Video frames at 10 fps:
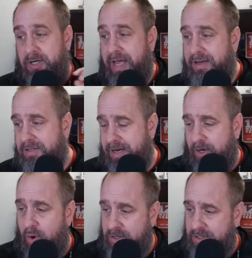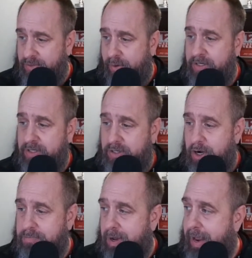do you guys have any questions on what I just
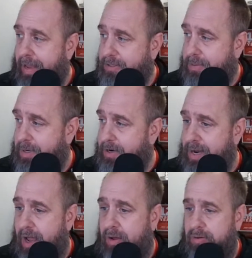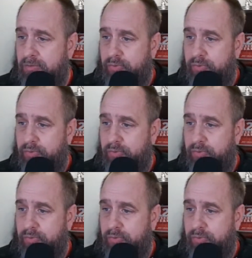talked about? Ask them here now.